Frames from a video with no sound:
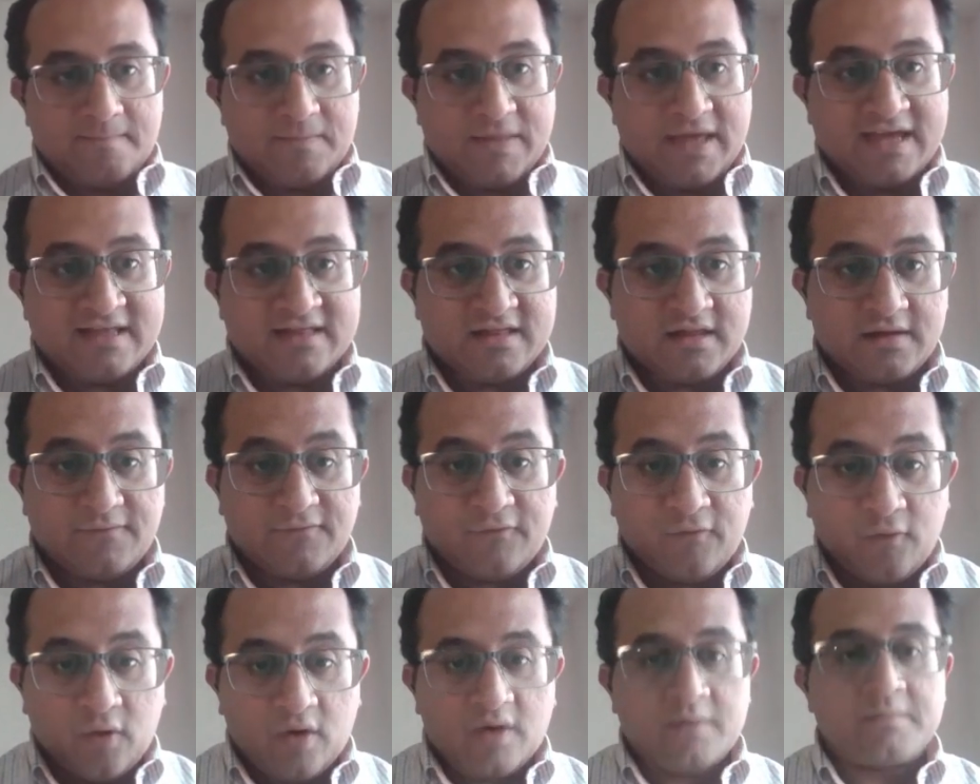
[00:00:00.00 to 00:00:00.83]
and the
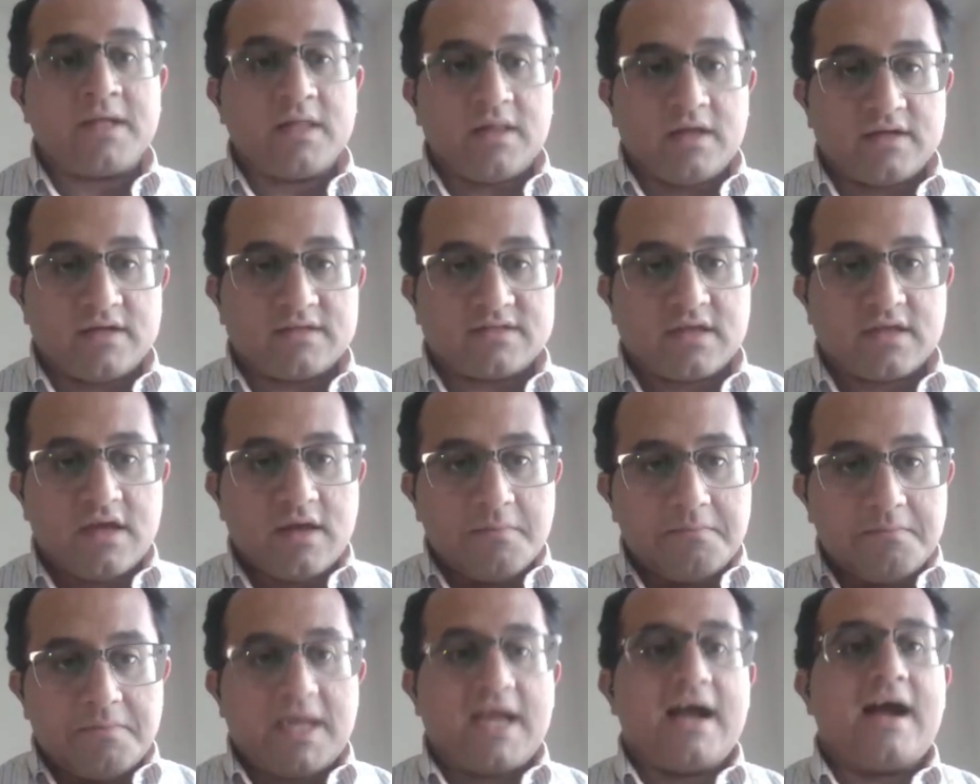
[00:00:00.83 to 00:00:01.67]
formulas
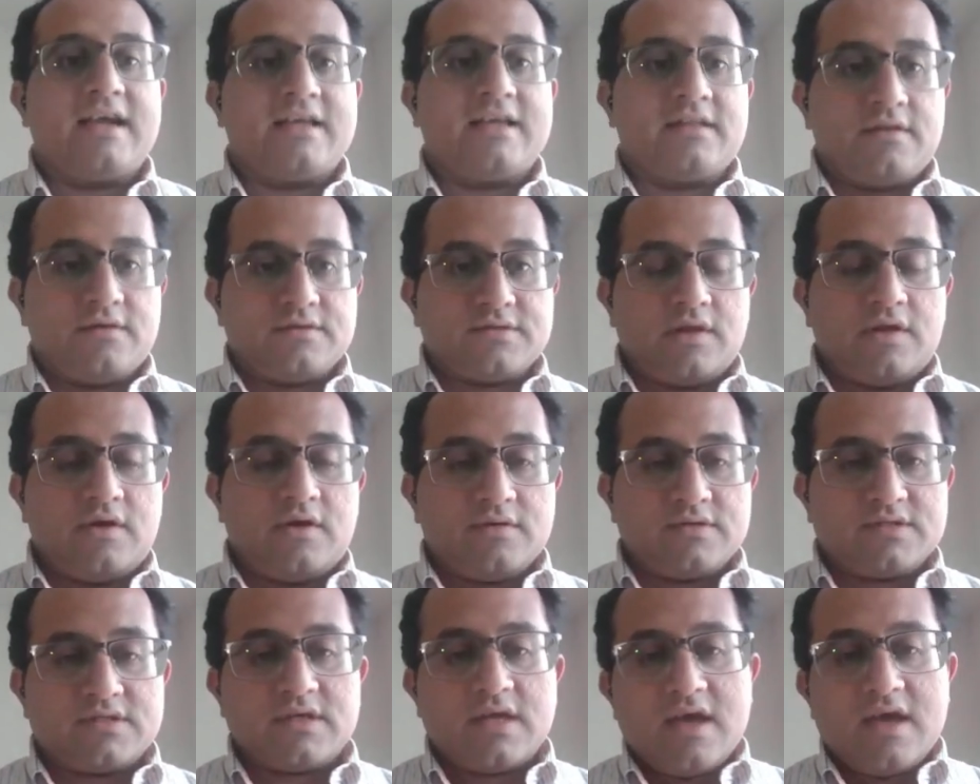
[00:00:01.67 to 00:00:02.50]
behind those
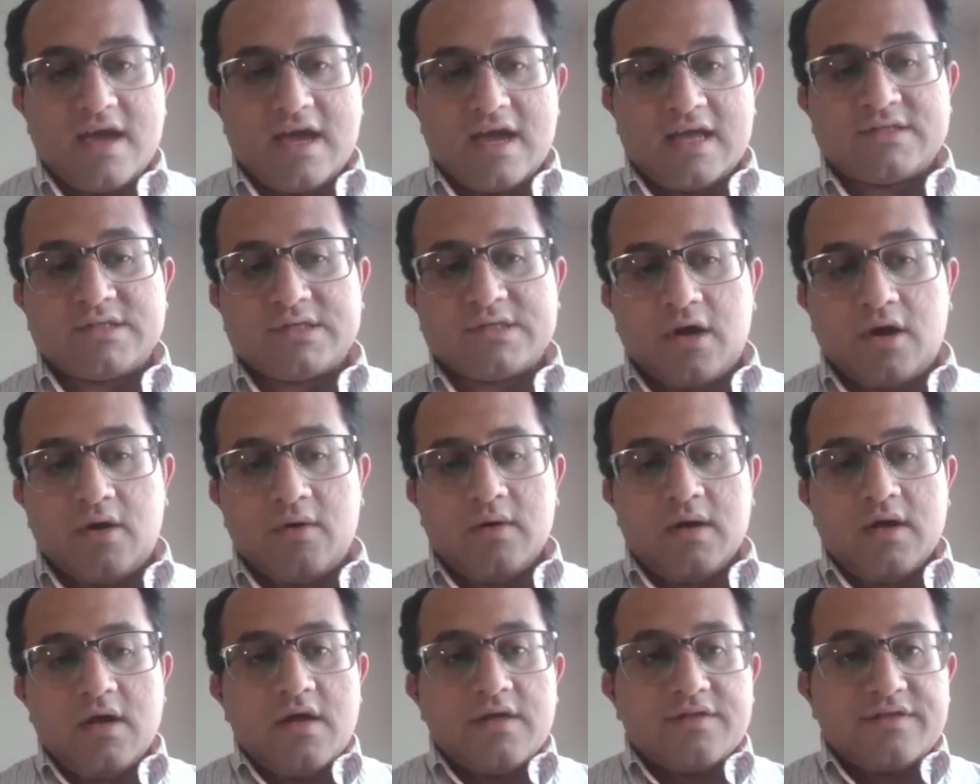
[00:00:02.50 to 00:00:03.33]
loans. And
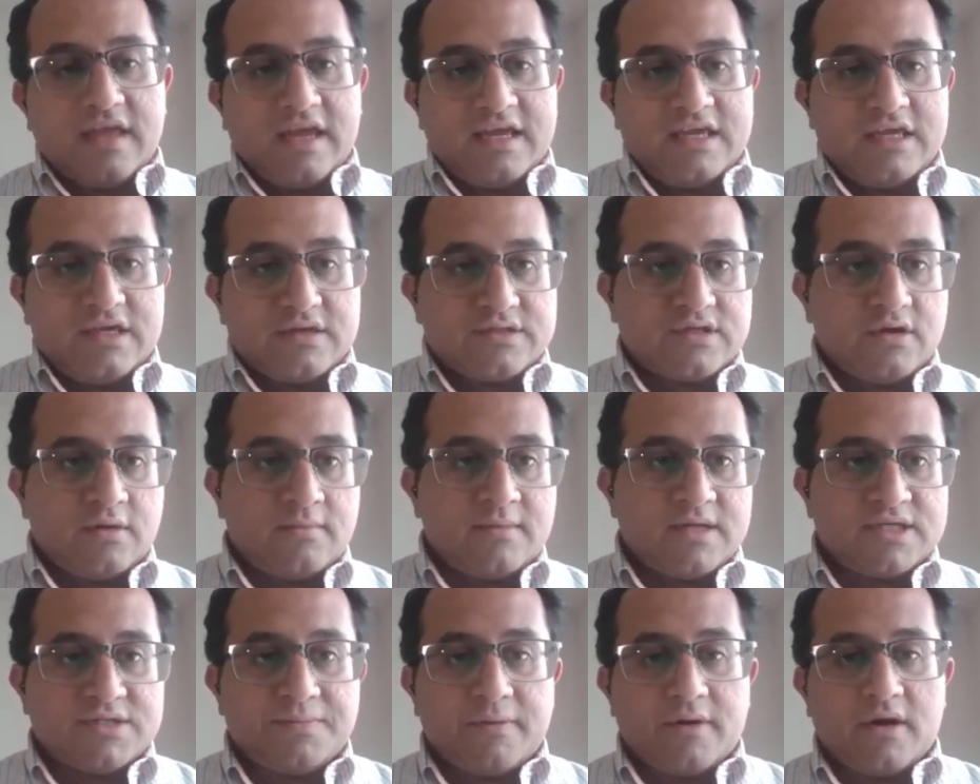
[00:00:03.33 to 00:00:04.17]
so thank you so
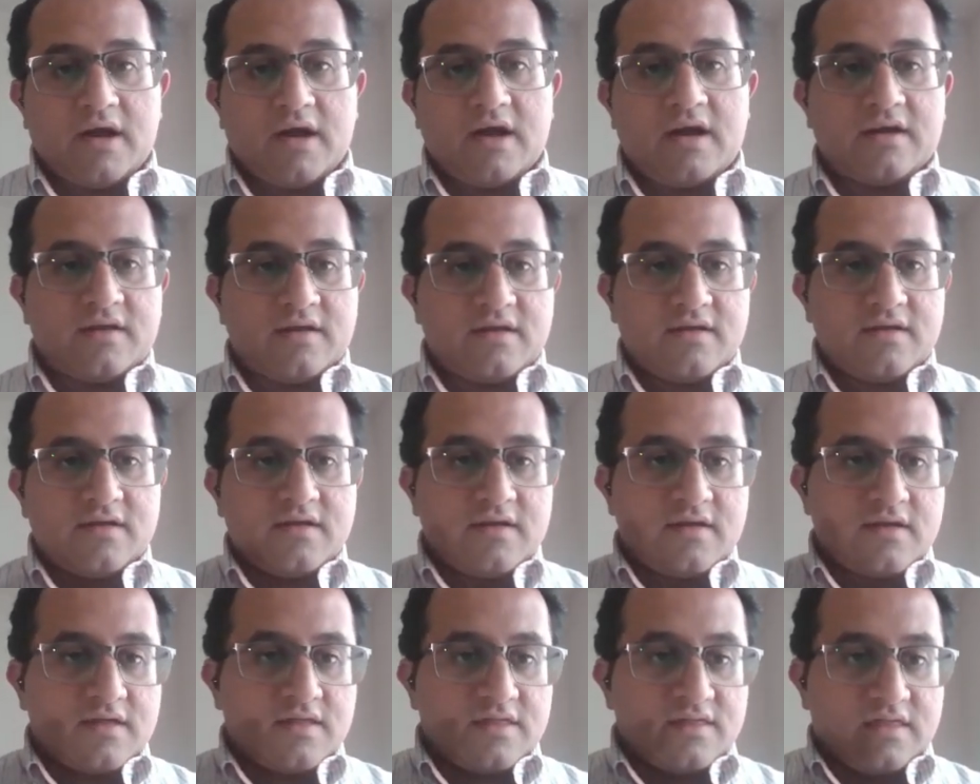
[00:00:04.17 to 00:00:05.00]
much, Parag.
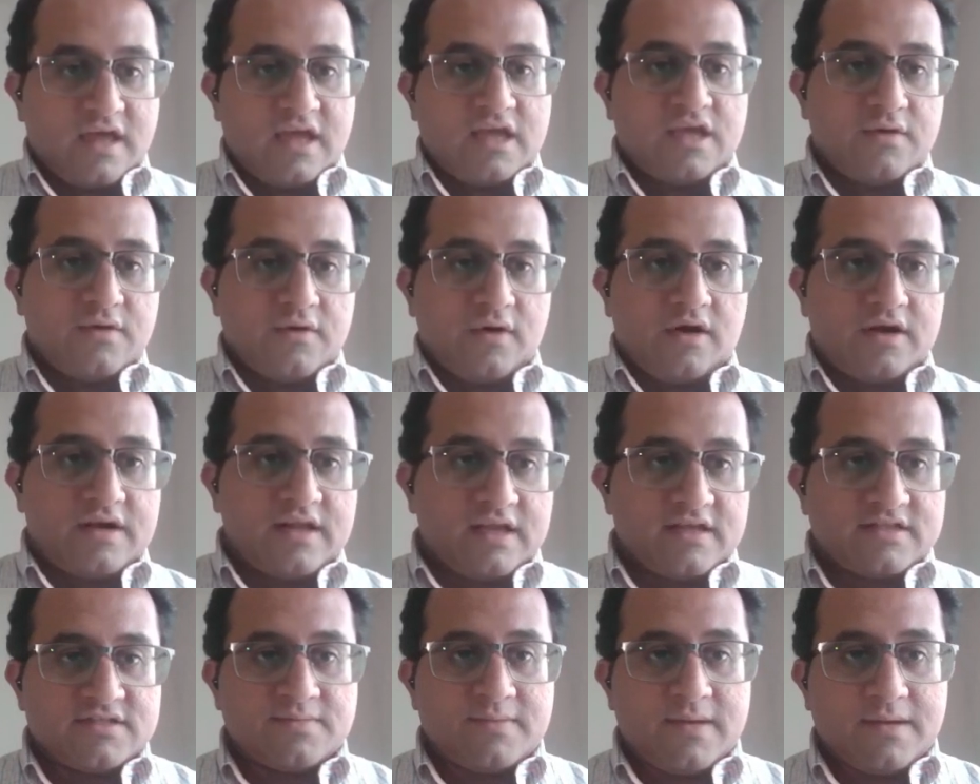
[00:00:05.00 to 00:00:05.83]
Thank you,
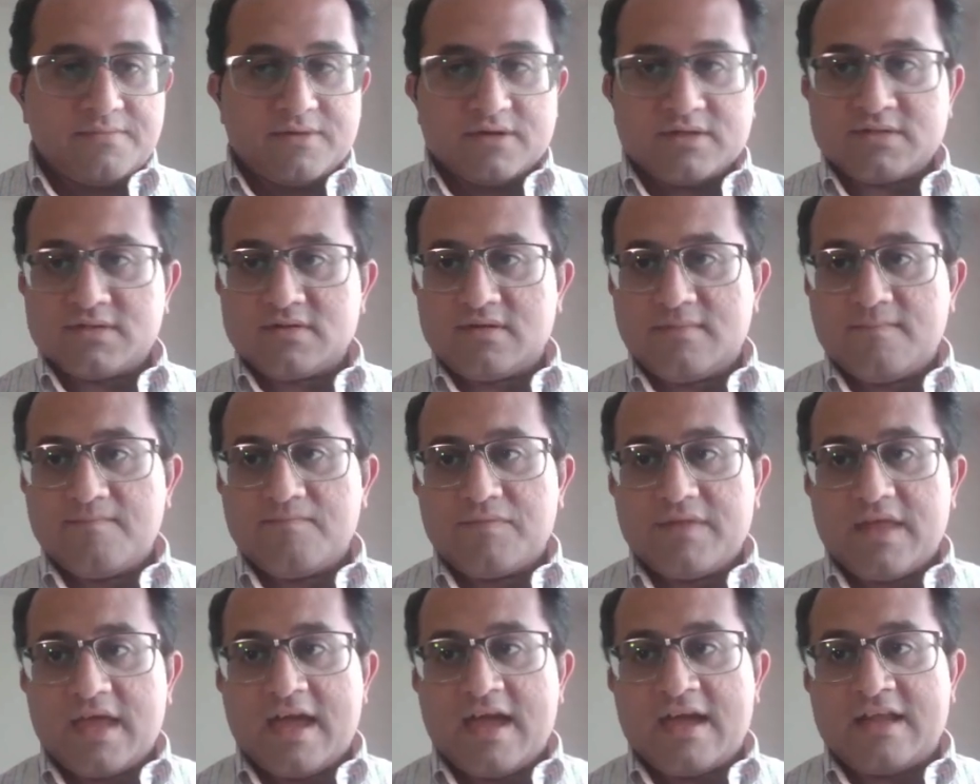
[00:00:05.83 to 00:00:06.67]
audience members.
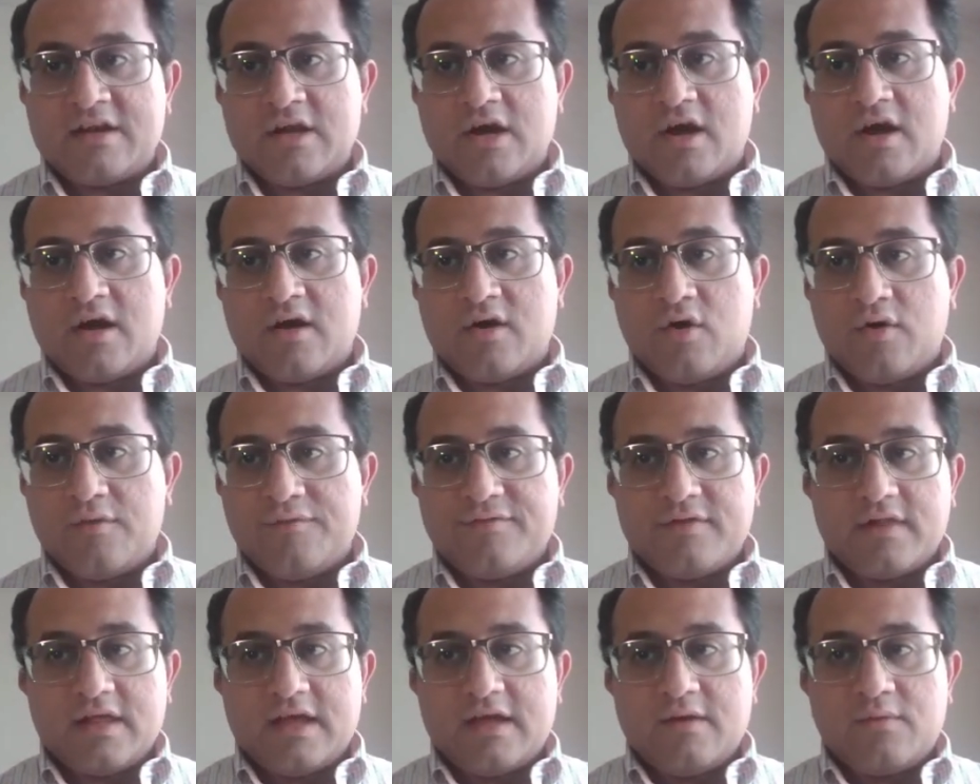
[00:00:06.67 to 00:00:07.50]
And
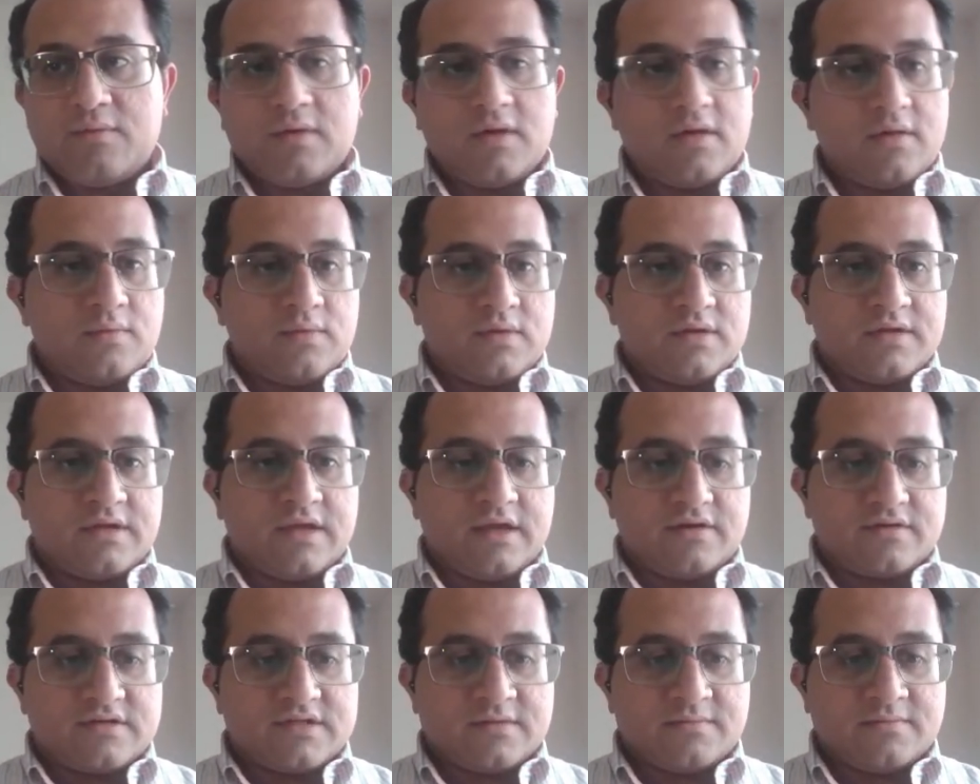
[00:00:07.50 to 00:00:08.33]
hopefully we'll
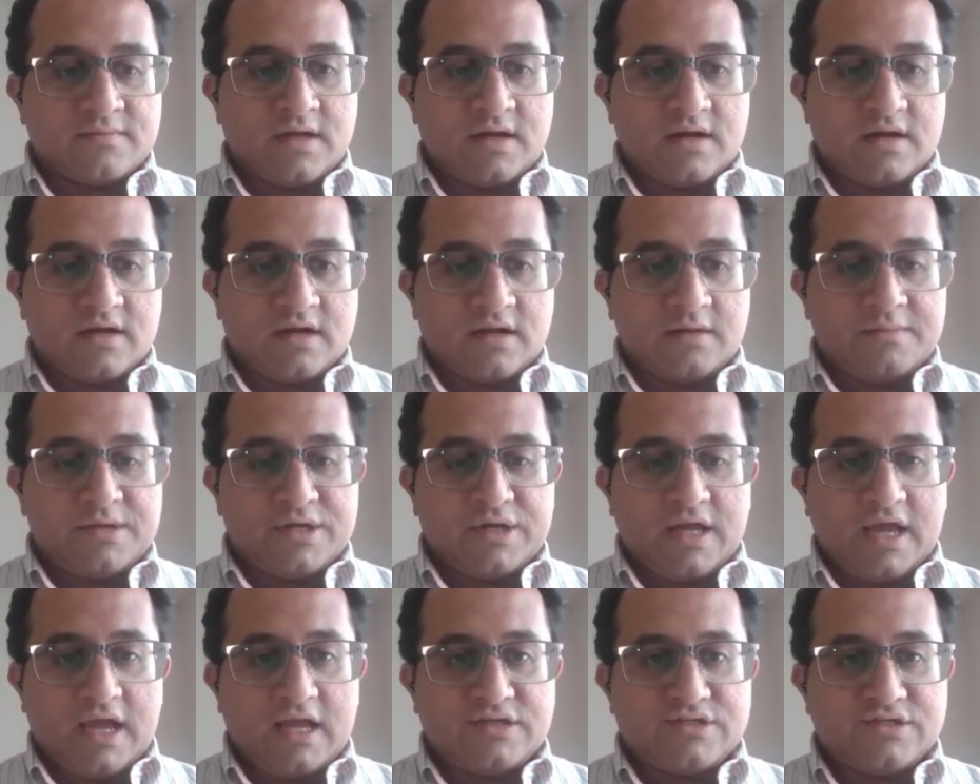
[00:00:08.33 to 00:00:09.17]
hear some
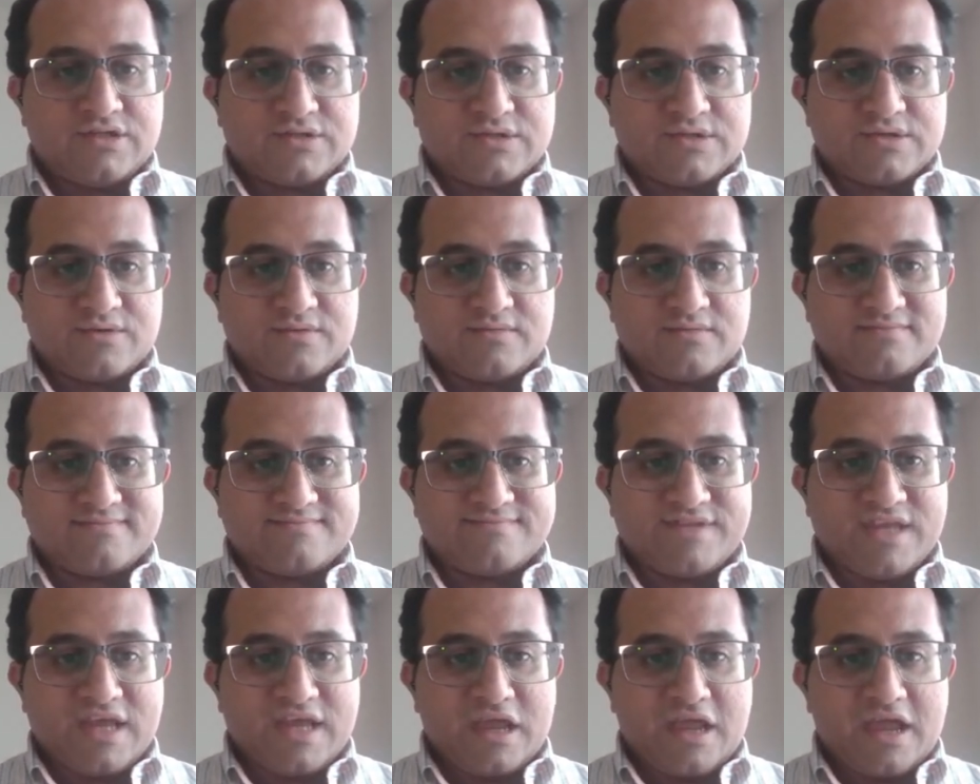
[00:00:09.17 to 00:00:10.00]
communication soon.
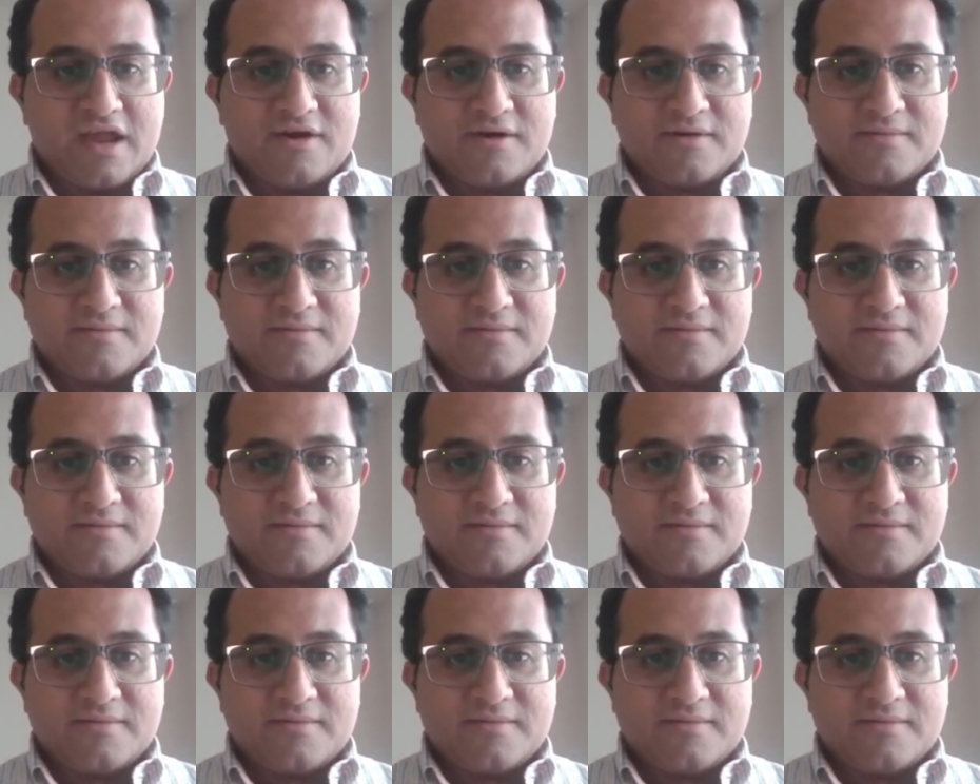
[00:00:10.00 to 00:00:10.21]
Take care.